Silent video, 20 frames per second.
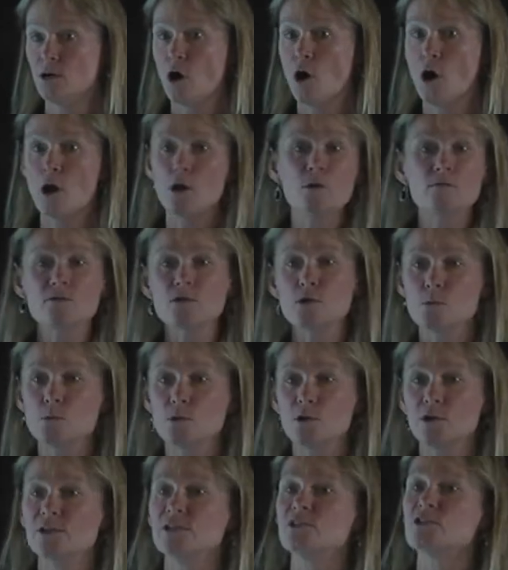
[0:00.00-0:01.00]
all over the
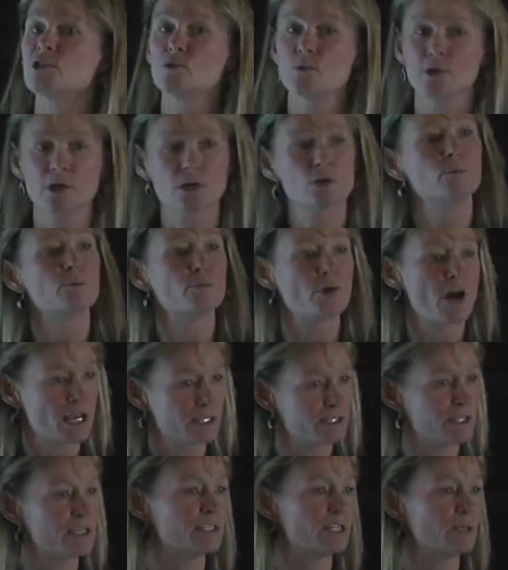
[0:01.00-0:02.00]
world, it's a critical
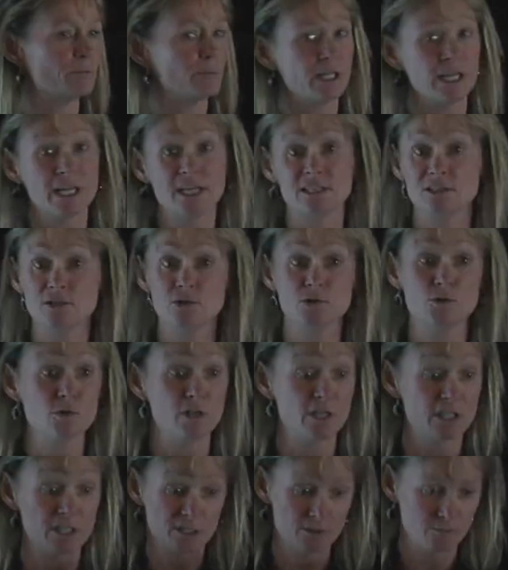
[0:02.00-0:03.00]
process that plants
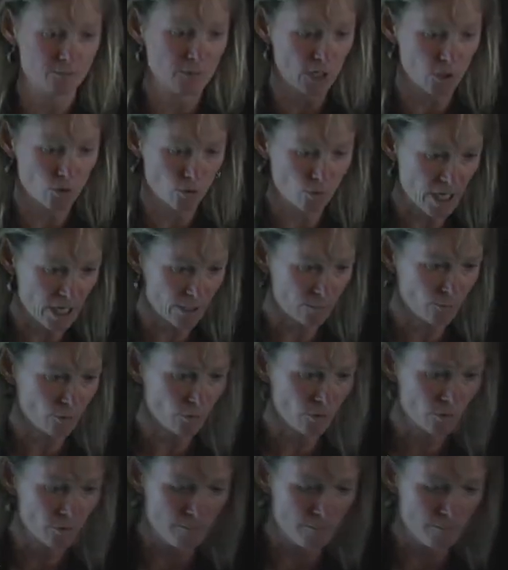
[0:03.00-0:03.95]
do this incredible